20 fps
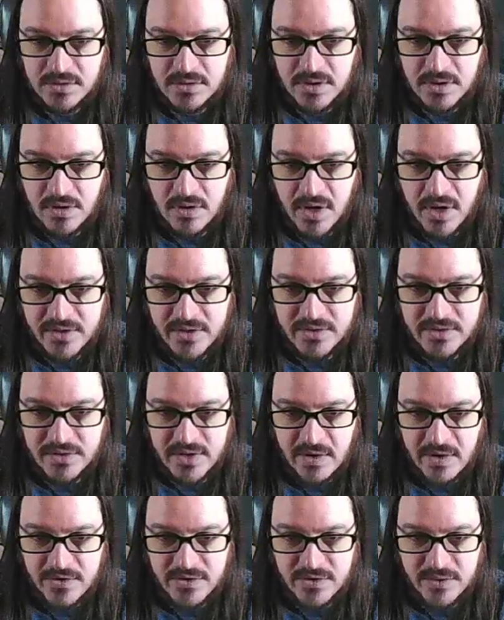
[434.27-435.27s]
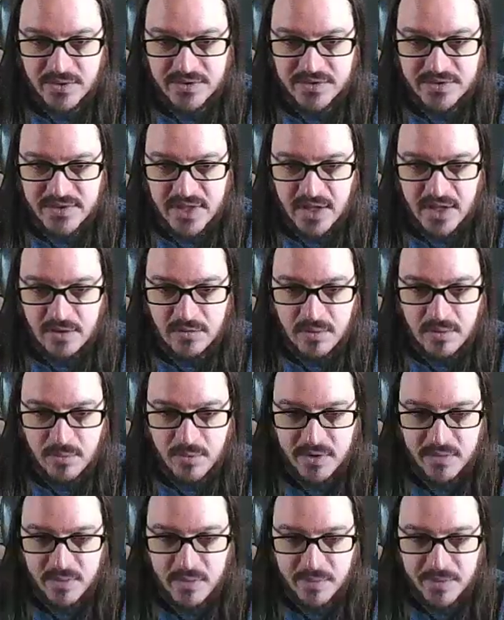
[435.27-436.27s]
Alright, so now he's doing his thing. Remember, we
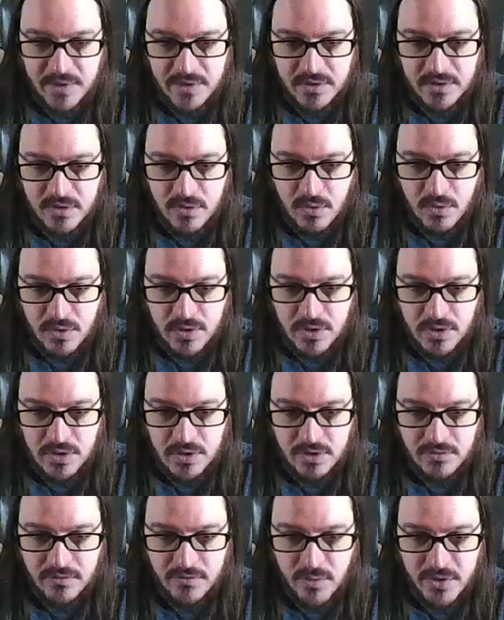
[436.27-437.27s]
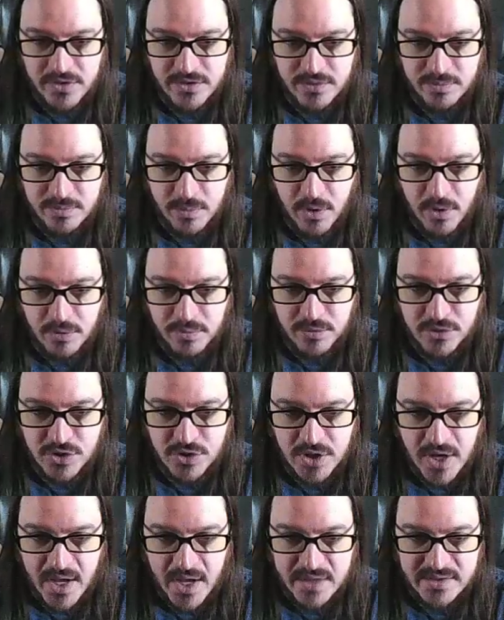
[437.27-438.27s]
come up here to the corner, avoid purple
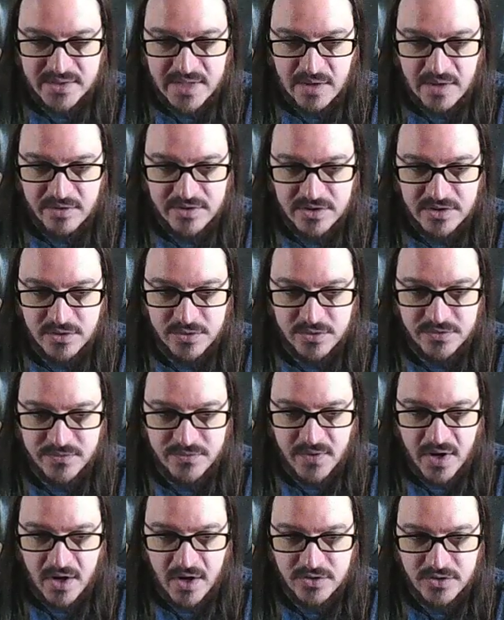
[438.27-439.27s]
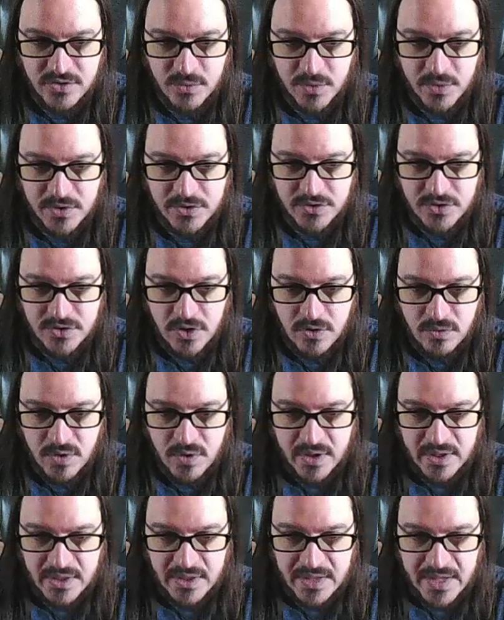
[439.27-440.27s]
shots. Now he's going to do his fire, so we're going to start
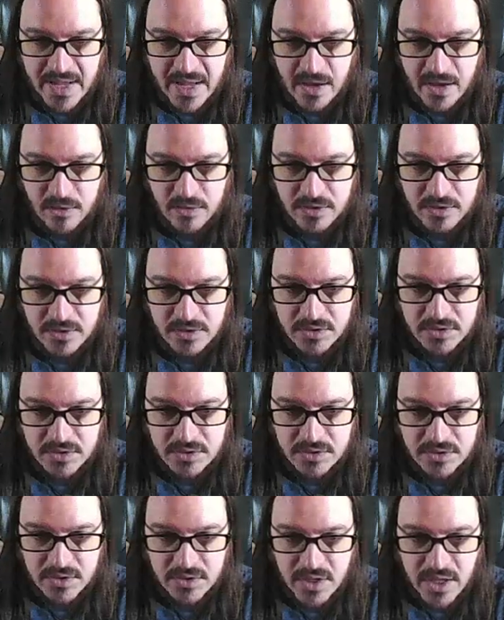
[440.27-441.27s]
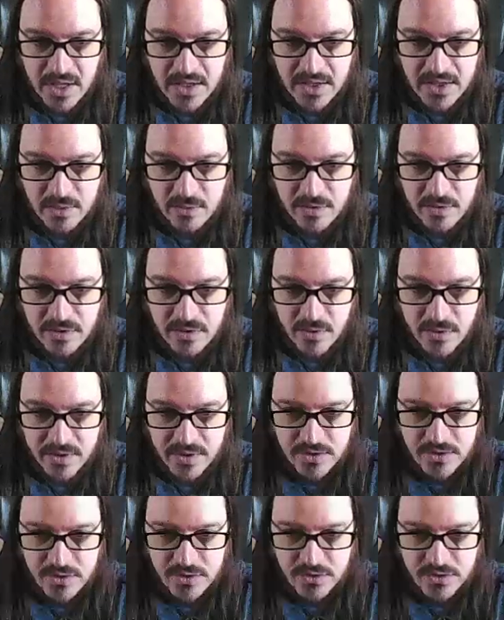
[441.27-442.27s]
running now. And then we're going
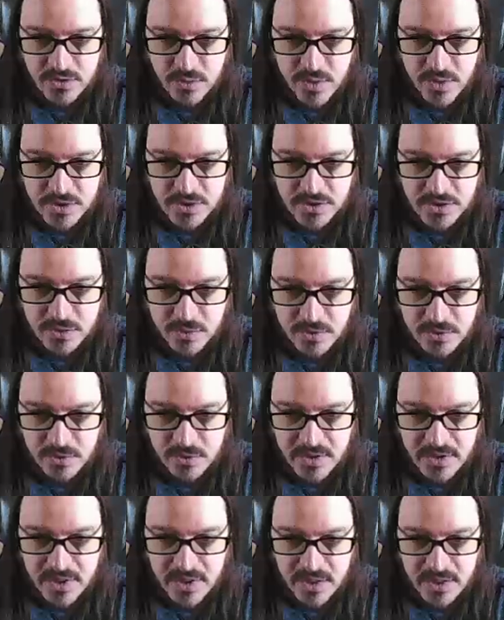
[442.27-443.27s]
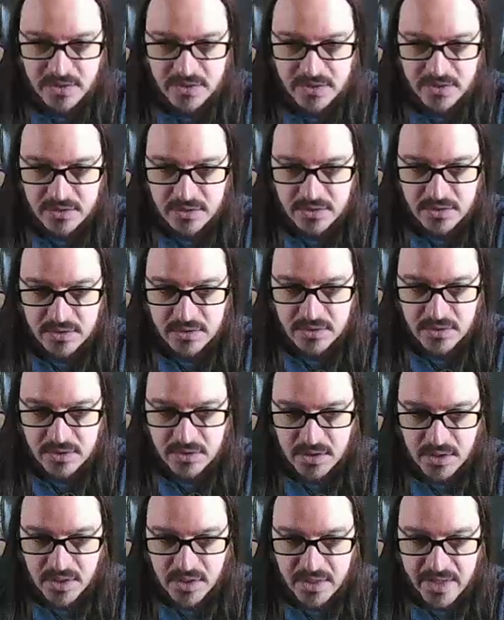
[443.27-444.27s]
to switch so we don't get hit.
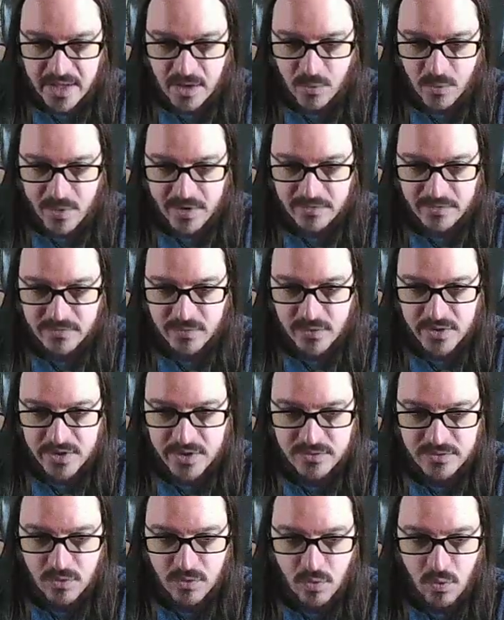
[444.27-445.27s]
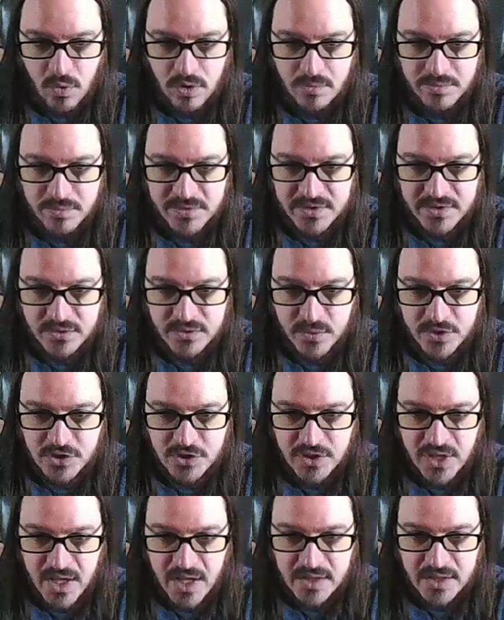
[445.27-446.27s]
And now wait for his orbs. Switch
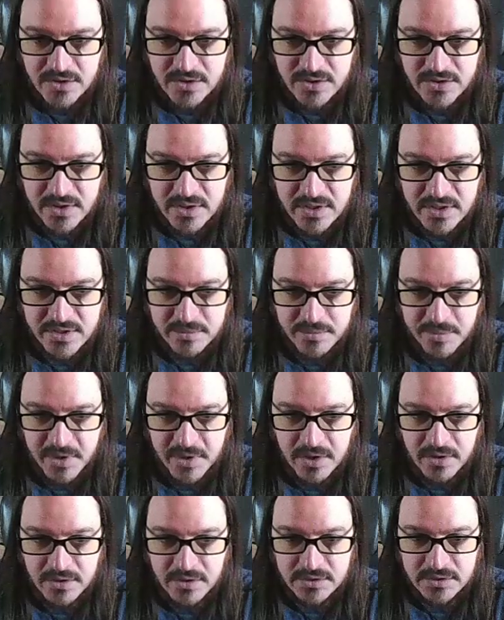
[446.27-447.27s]
again so they disappear.